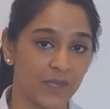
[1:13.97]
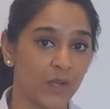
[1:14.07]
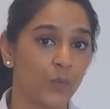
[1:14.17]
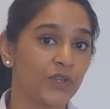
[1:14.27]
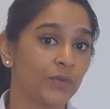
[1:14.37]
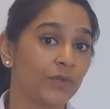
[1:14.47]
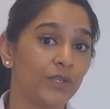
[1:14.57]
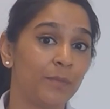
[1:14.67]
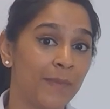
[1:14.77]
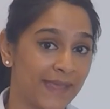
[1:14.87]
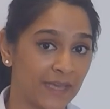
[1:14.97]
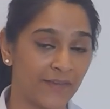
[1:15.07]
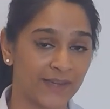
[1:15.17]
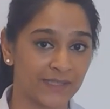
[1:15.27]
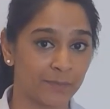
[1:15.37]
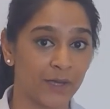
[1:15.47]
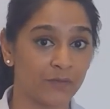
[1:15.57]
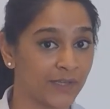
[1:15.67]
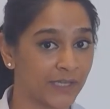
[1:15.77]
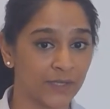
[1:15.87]
which you may have had some
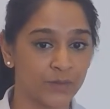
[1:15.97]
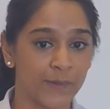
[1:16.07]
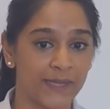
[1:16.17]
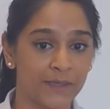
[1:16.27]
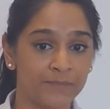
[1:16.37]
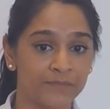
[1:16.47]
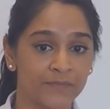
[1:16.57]
pelvic girdle pain,